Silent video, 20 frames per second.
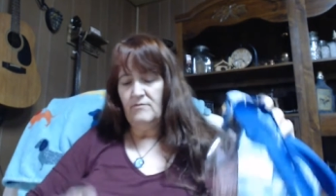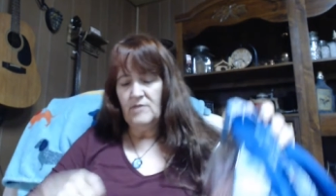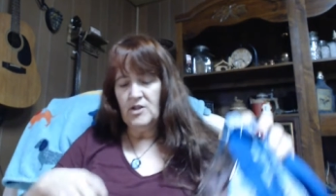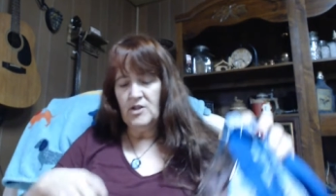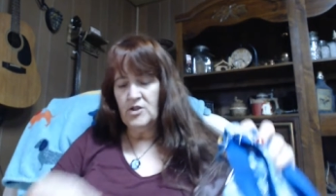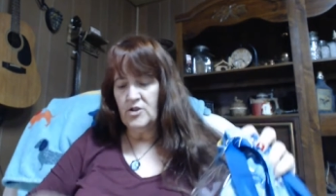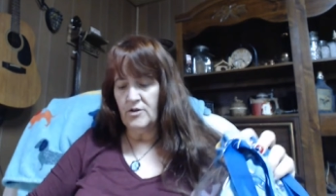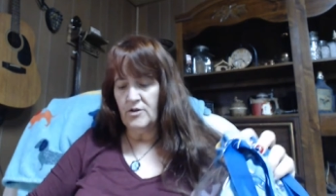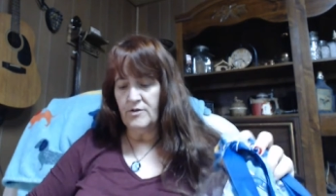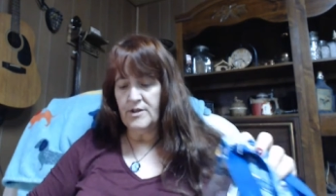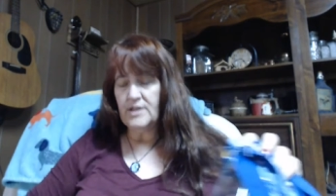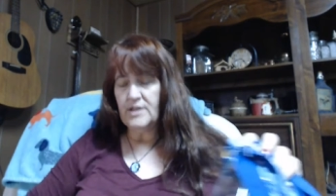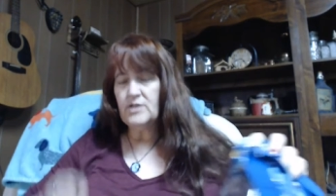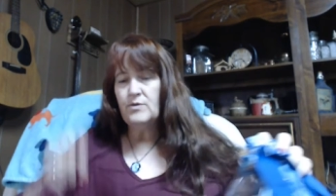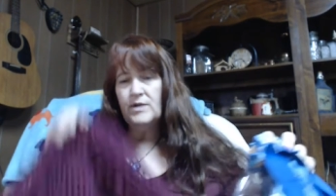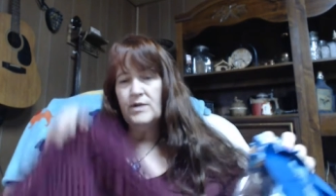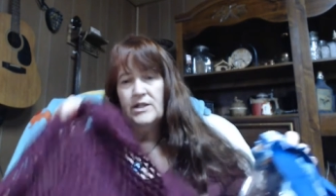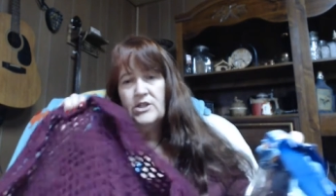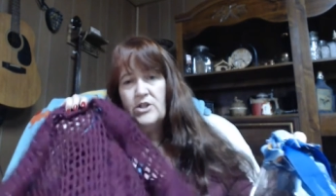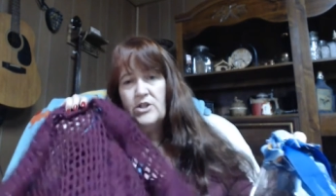So this
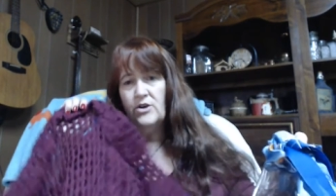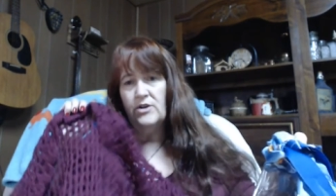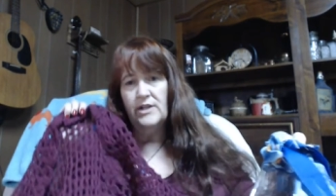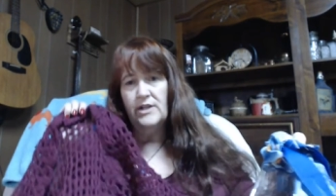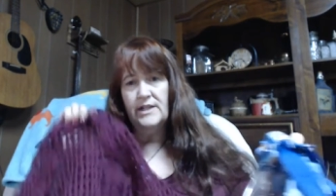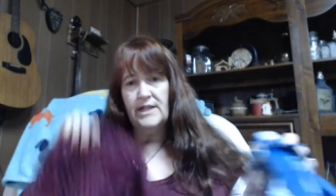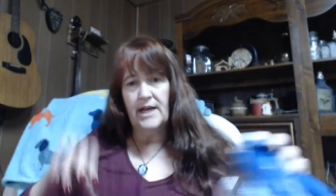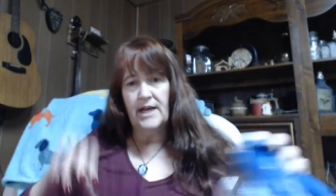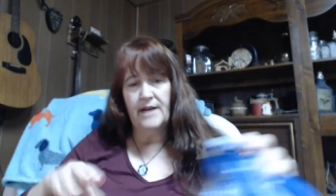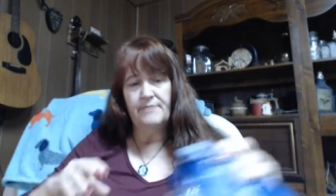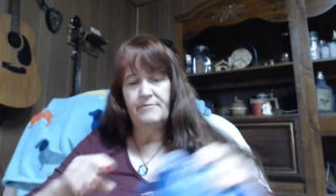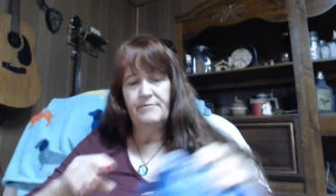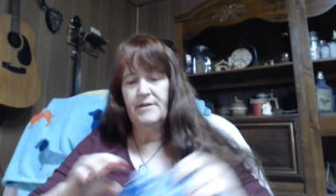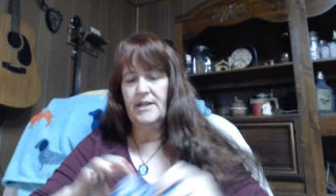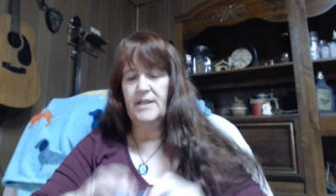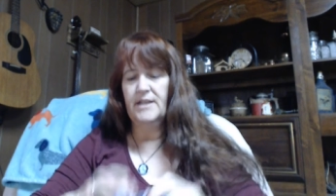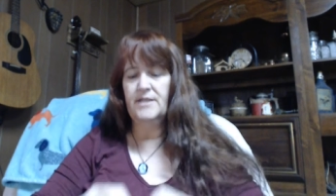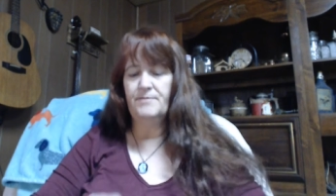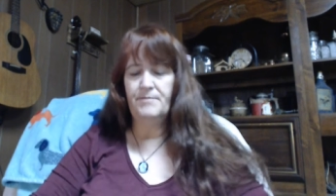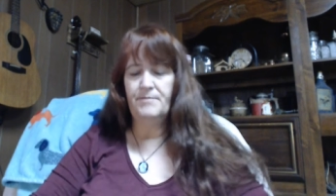one is totally done.
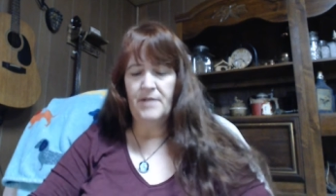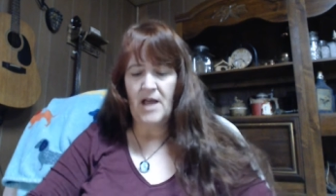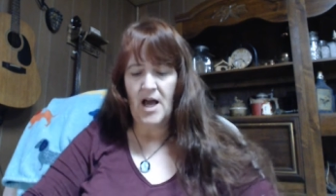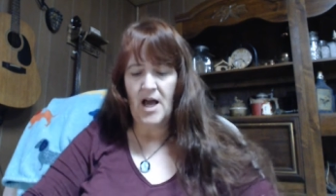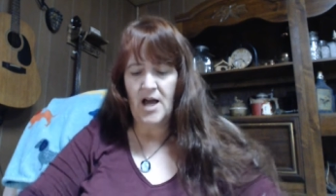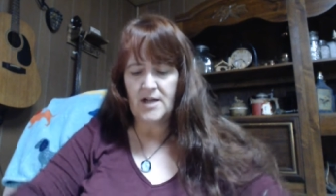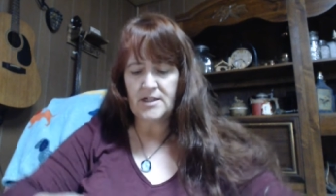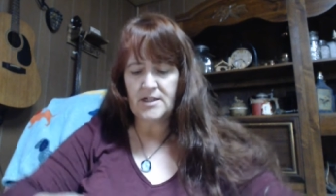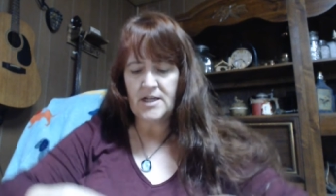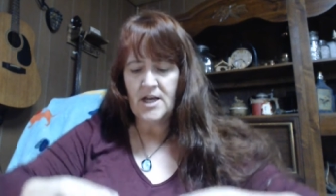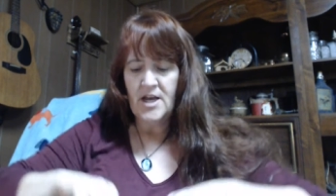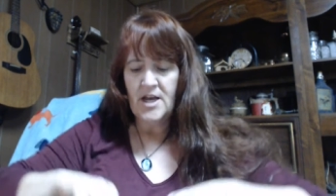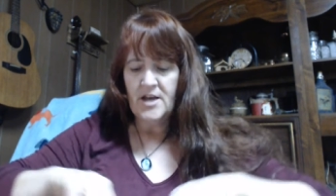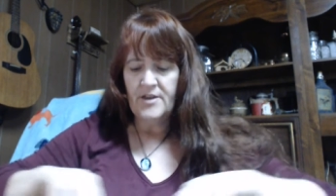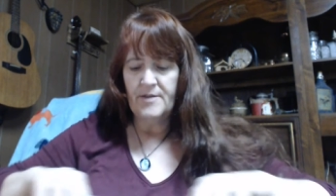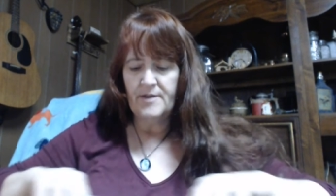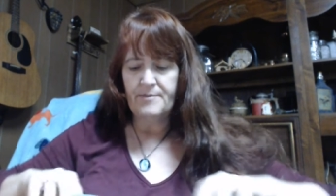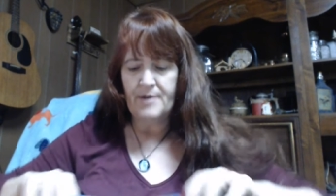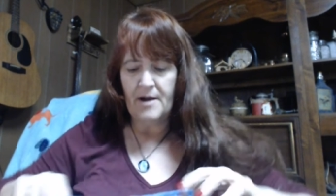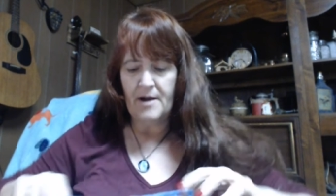It's blocked.
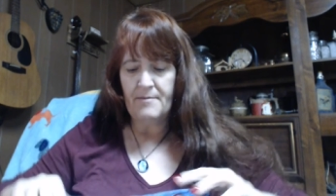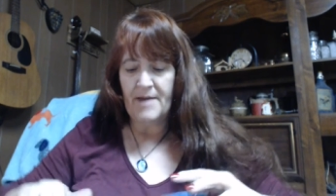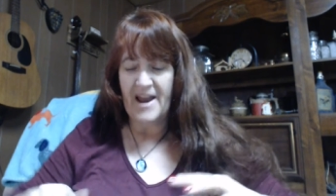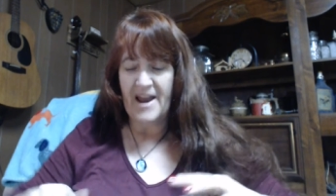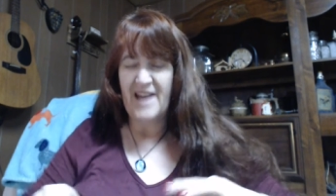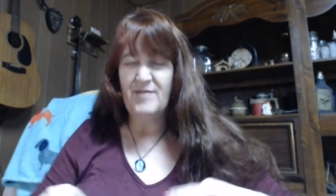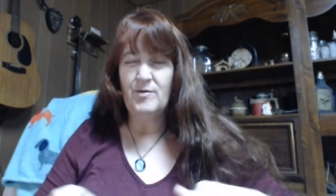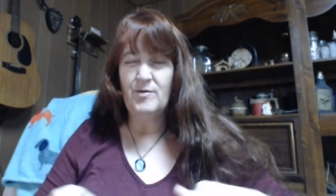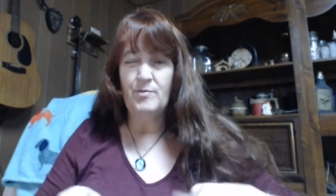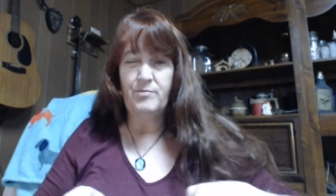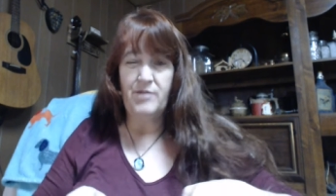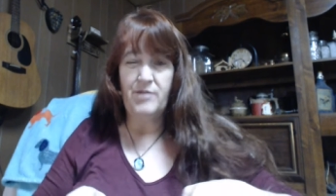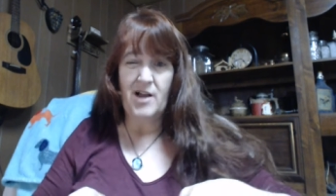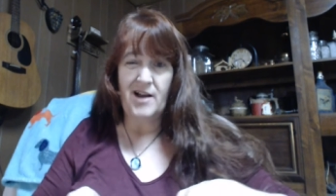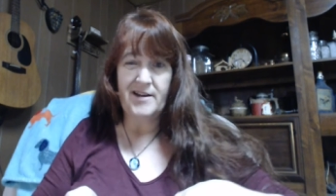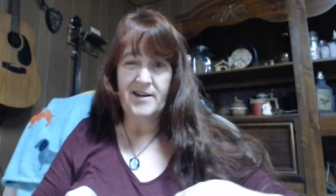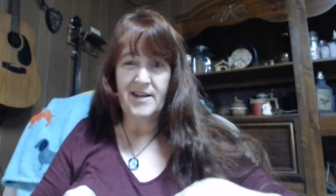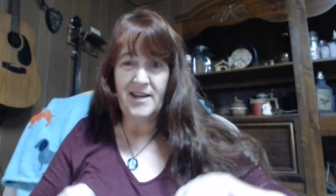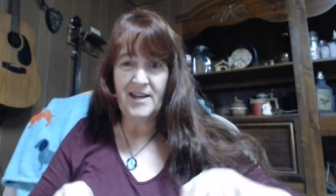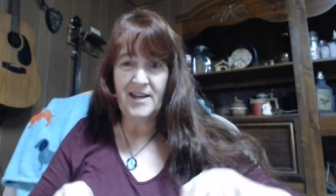The problem I had with
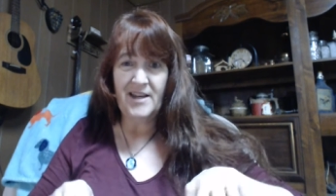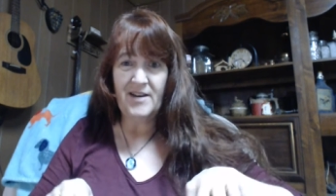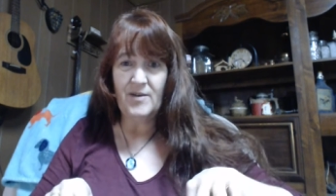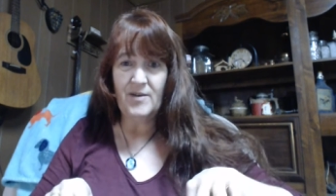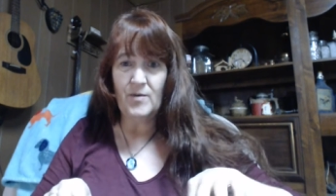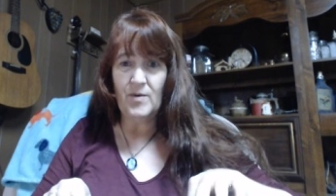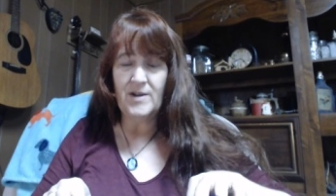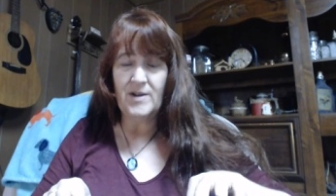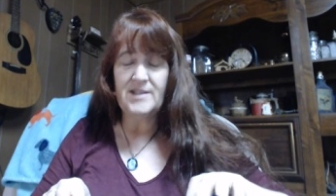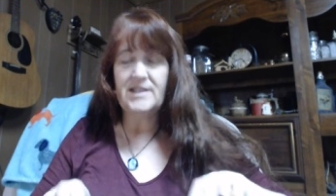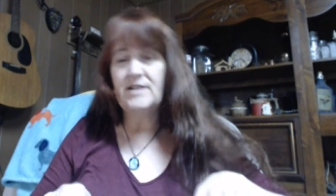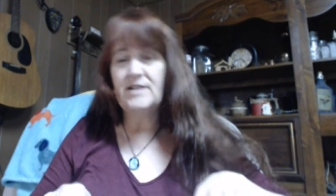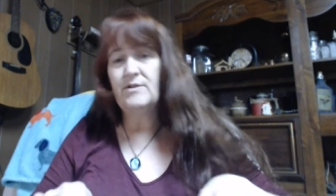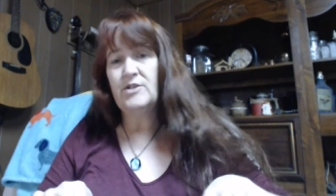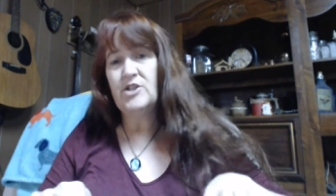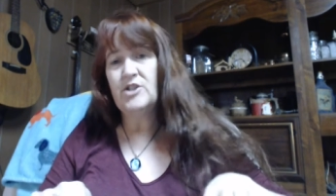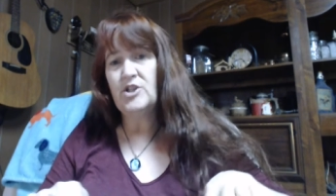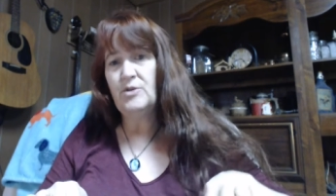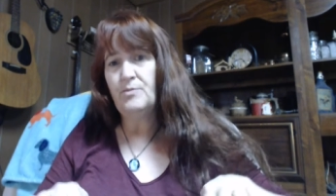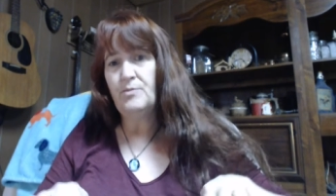blocking it was that it
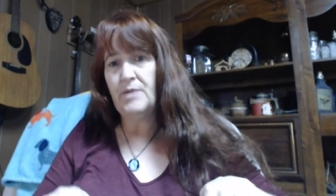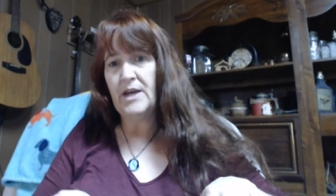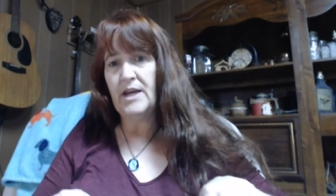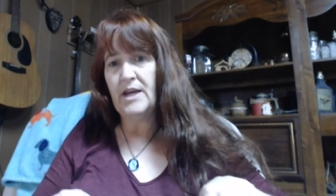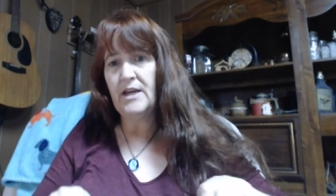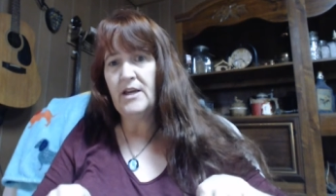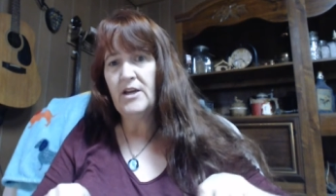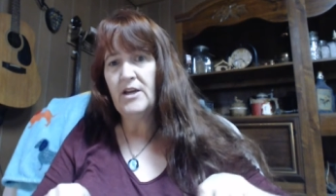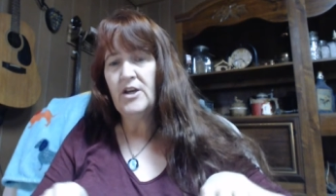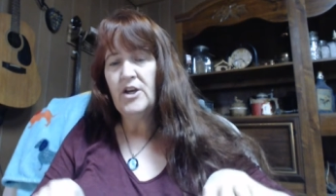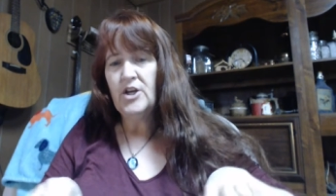was too big.